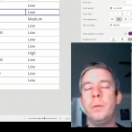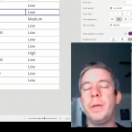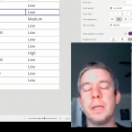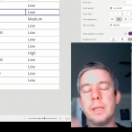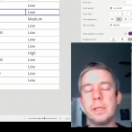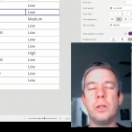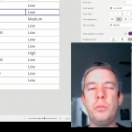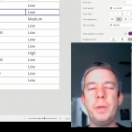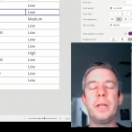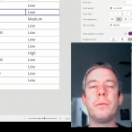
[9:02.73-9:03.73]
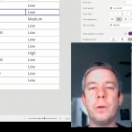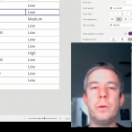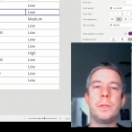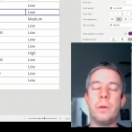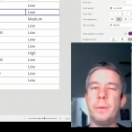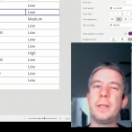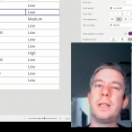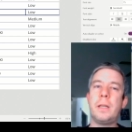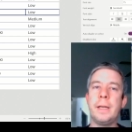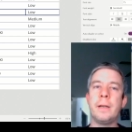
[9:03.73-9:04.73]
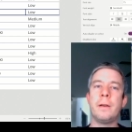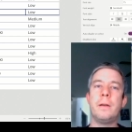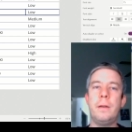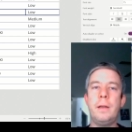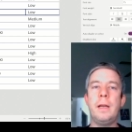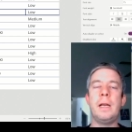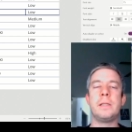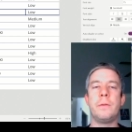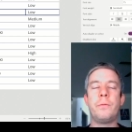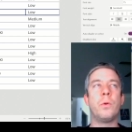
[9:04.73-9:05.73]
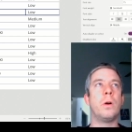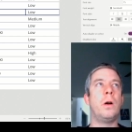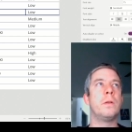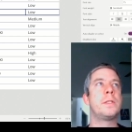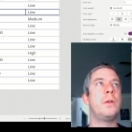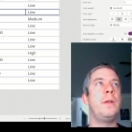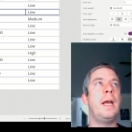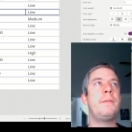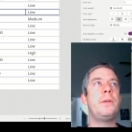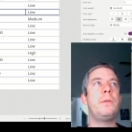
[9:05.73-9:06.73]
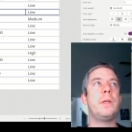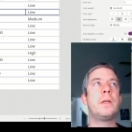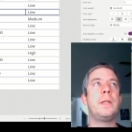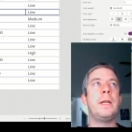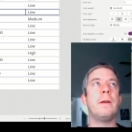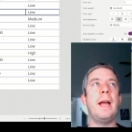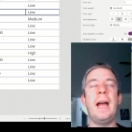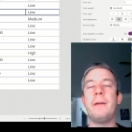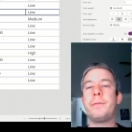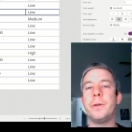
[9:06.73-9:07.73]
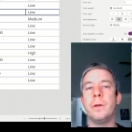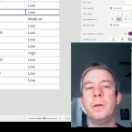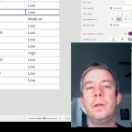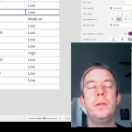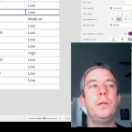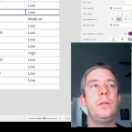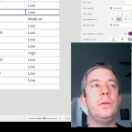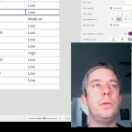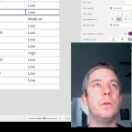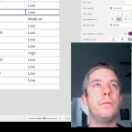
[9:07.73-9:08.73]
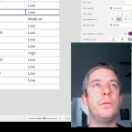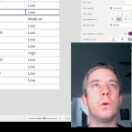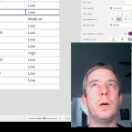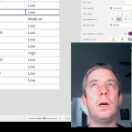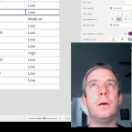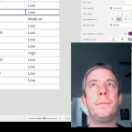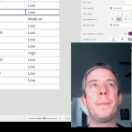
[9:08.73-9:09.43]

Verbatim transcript: because it's looping through, so it would clear as it for all. So you have to do the clear after you do the for all.